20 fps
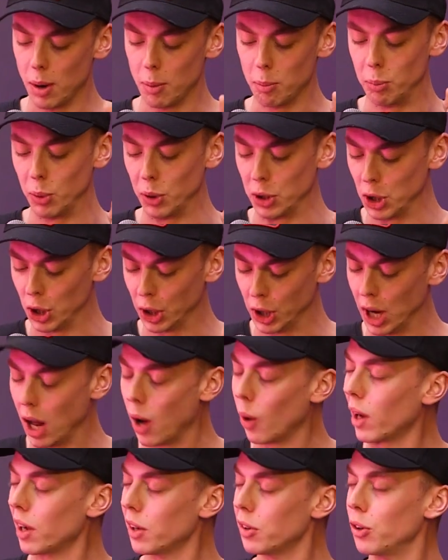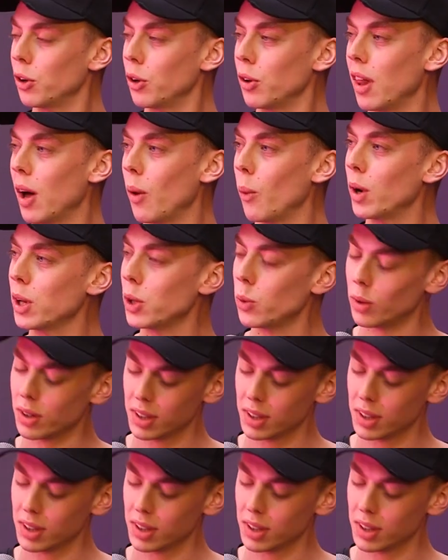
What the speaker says: But you can only do that when you